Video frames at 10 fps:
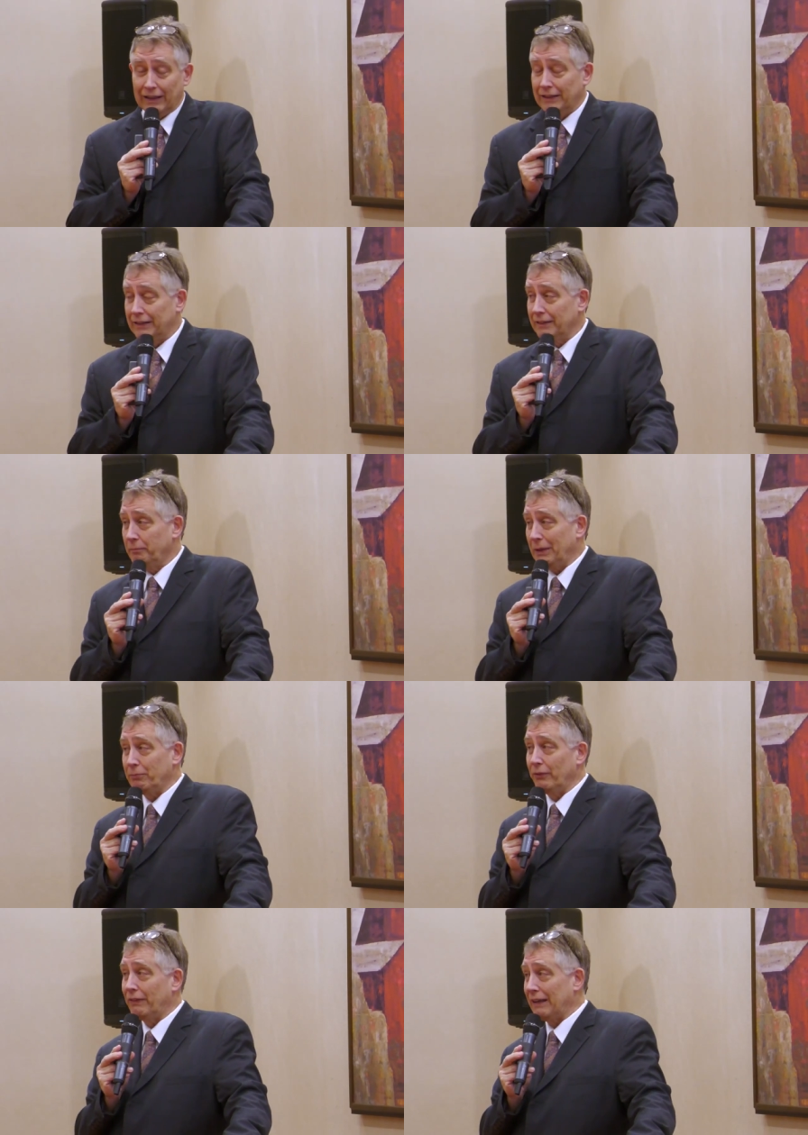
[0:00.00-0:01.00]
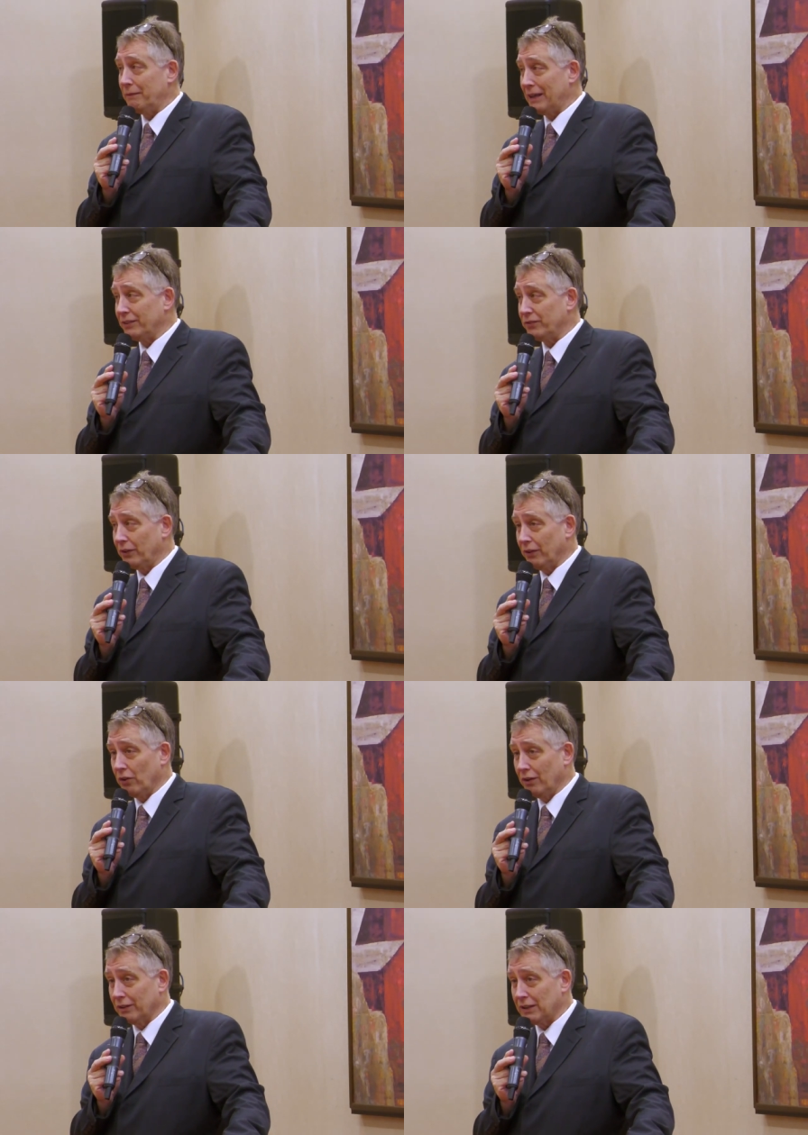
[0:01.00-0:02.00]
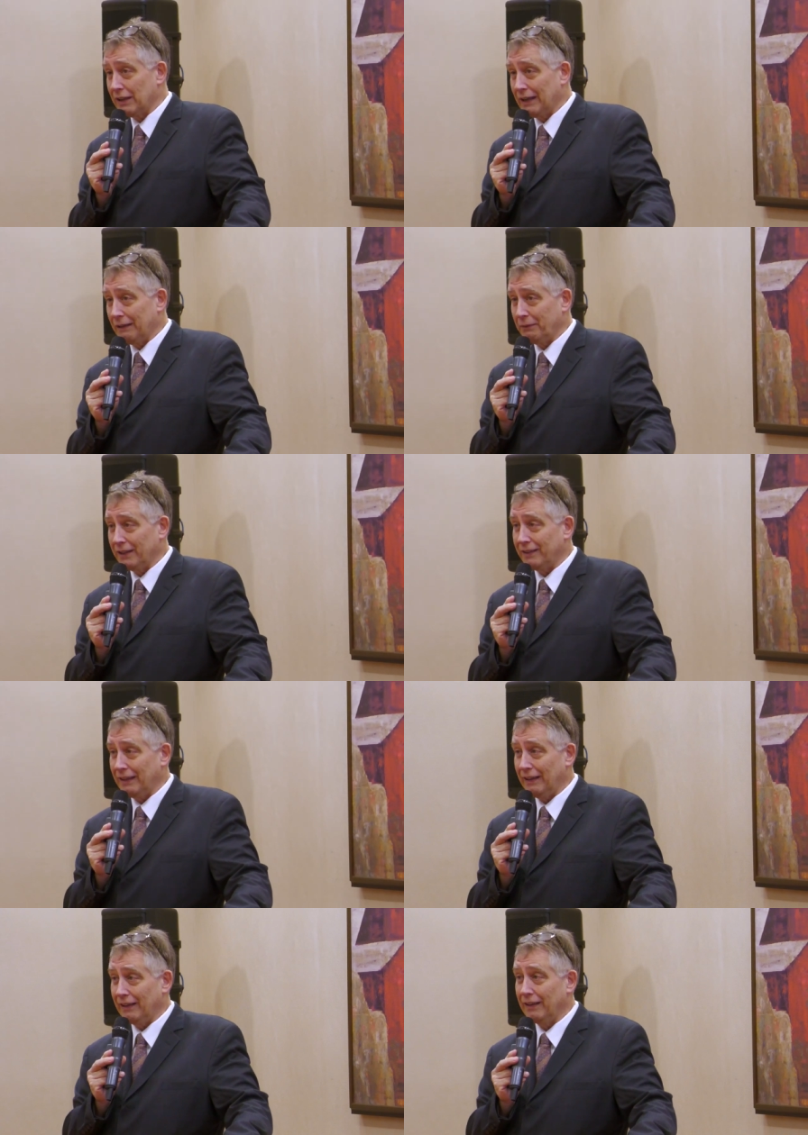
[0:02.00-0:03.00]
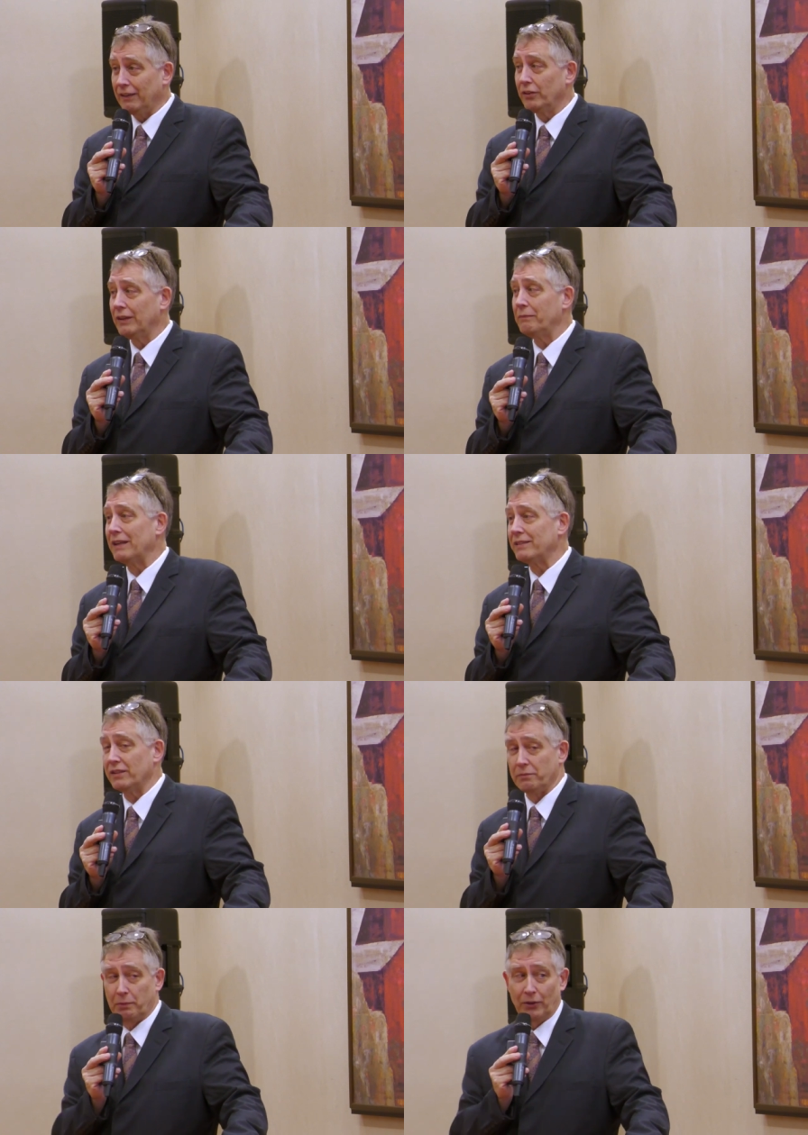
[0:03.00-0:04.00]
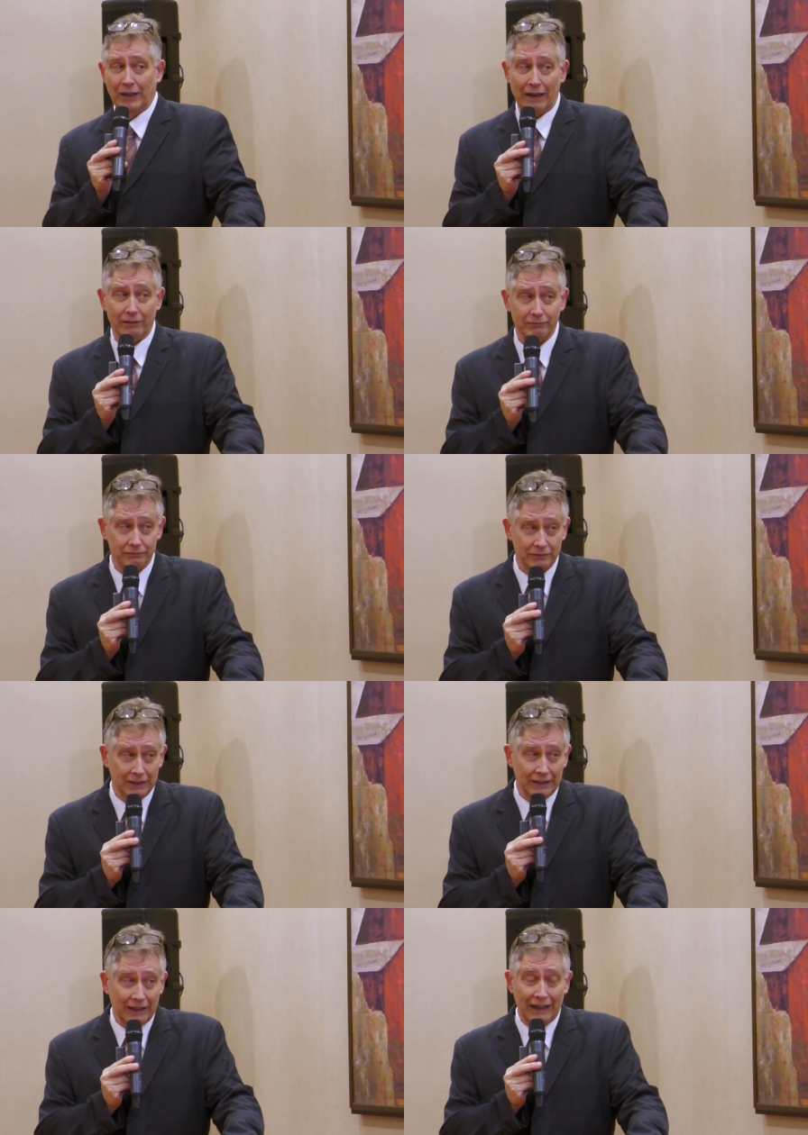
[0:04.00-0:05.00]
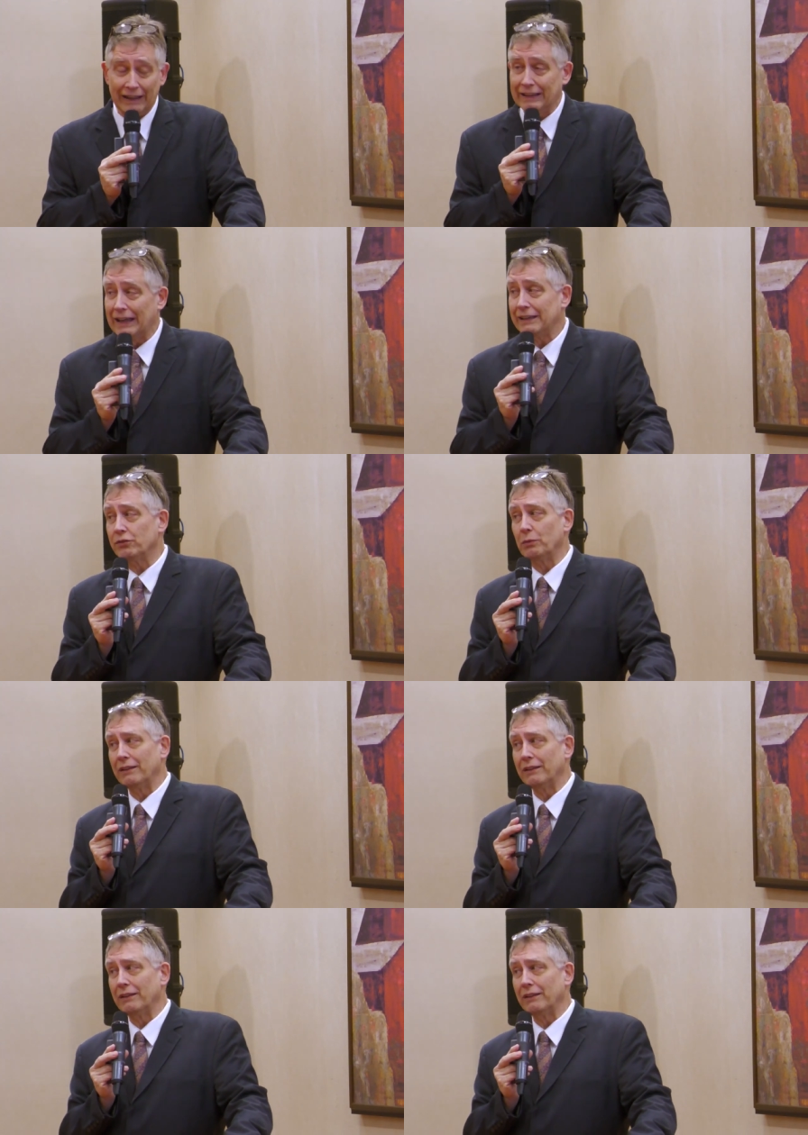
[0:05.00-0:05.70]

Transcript: uh, people who've had M S for a long time get the, your M S is burned out. And that is